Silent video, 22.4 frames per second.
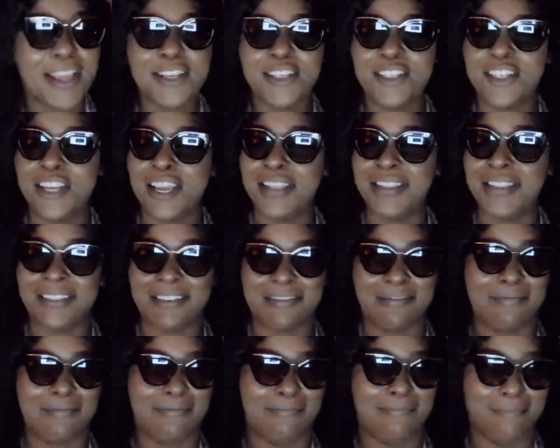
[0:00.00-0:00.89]
Just
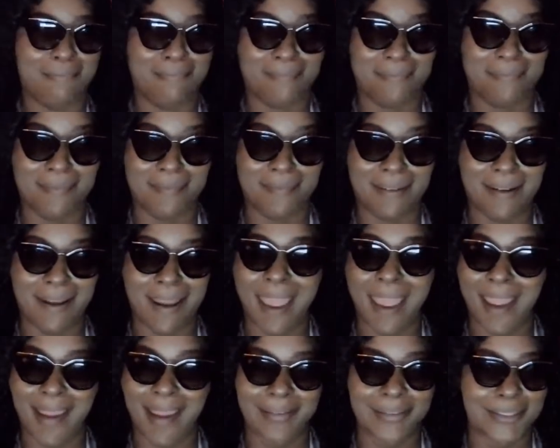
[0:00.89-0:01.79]

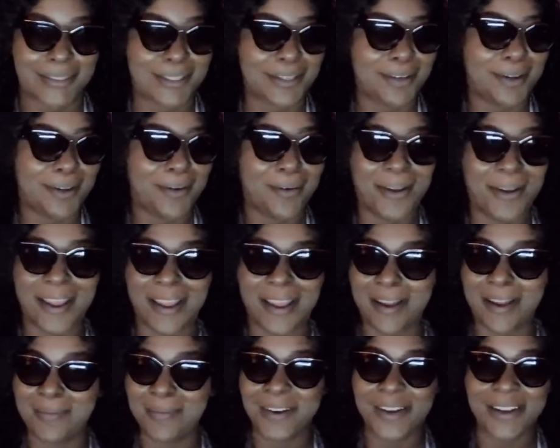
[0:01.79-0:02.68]
nasty on
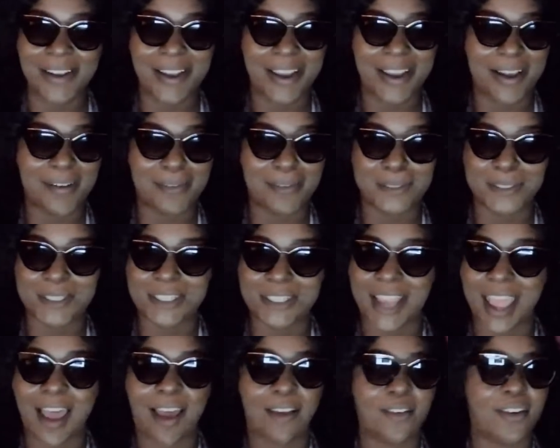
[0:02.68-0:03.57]
every level,
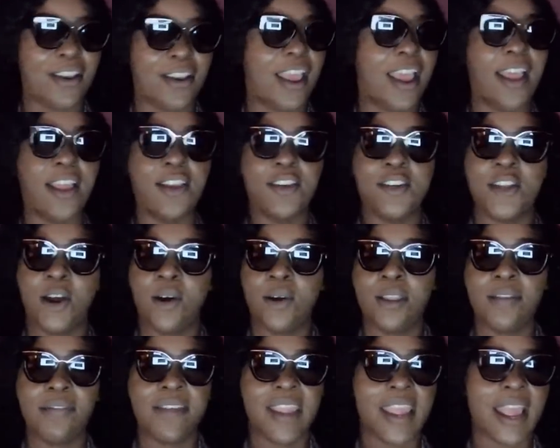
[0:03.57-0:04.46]
child. Don't
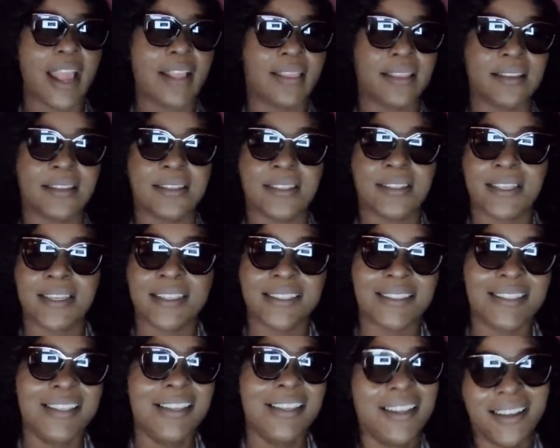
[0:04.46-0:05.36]
even got the
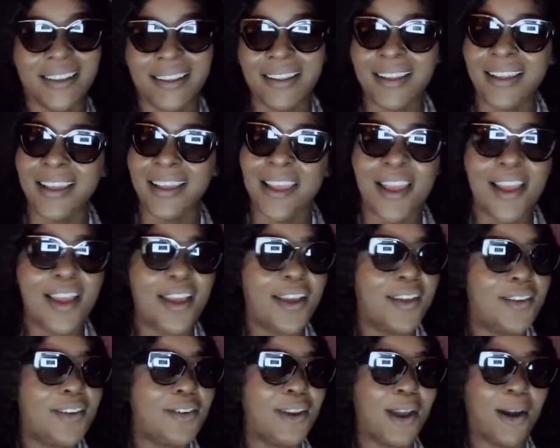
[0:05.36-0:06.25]
sense.
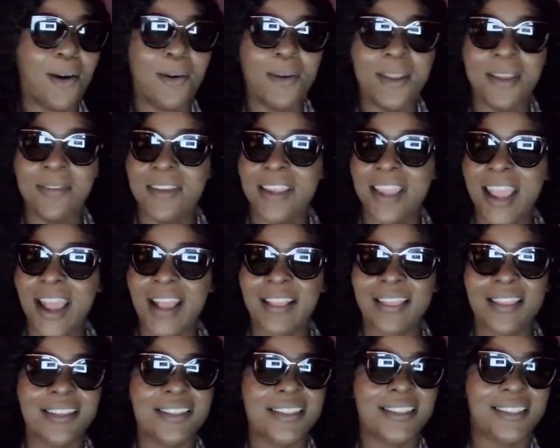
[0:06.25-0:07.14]
Don't even got
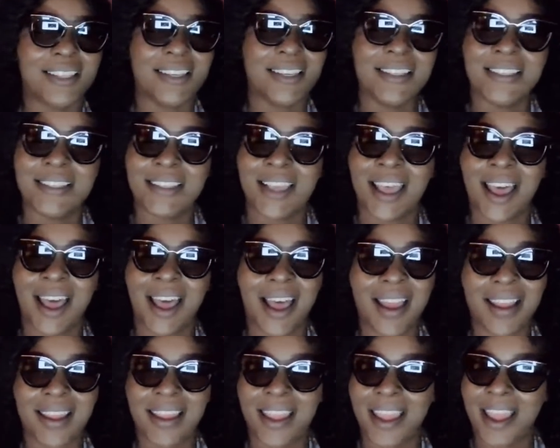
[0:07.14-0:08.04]
the sense
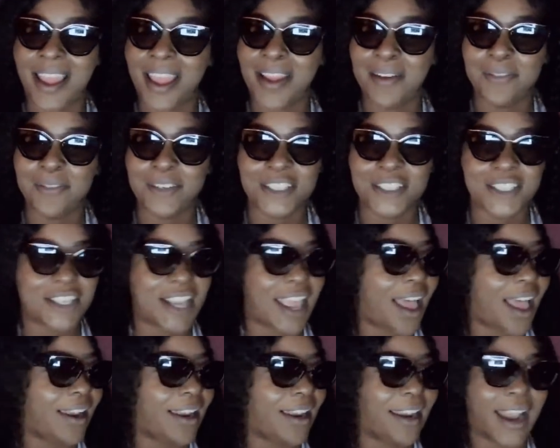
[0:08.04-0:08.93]
God gave a
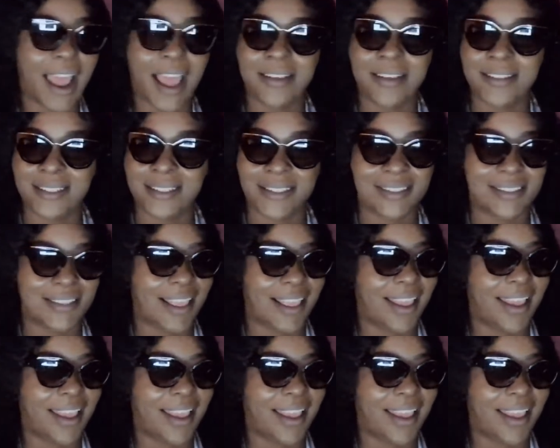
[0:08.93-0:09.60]
child, and I just